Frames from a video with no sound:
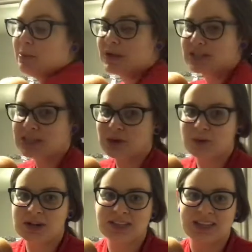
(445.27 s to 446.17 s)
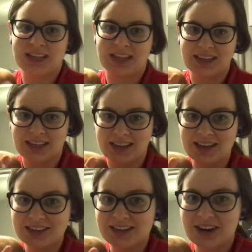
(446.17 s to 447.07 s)
because I don't want it to get like
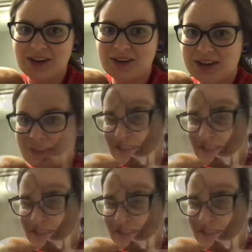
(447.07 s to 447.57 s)
kinked, you know?